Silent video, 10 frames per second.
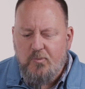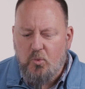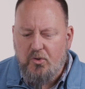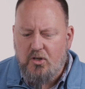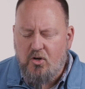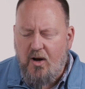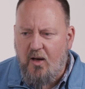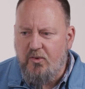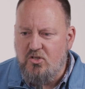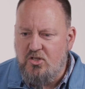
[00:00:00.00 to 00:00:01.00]
Well, the
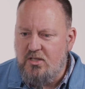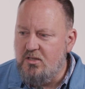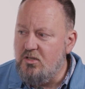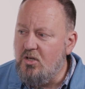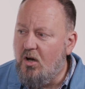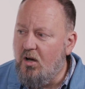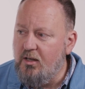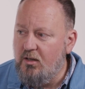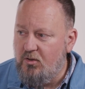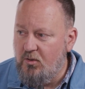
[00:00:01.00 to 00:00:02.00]
crowd that Jesus is
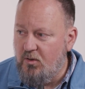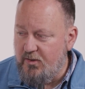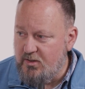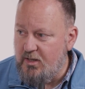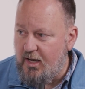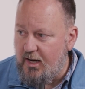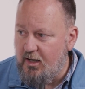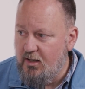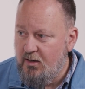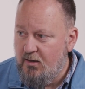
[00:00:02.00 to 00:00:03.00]
talking to on this
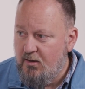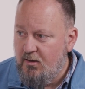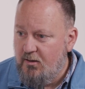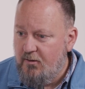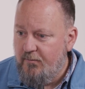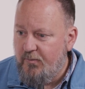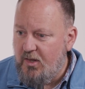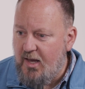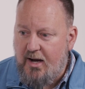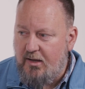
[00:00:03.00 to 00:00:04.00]
day
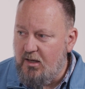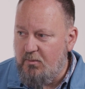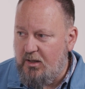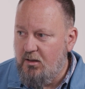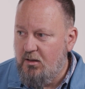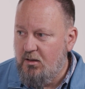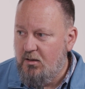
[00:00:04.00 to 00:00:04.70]
had an enemy.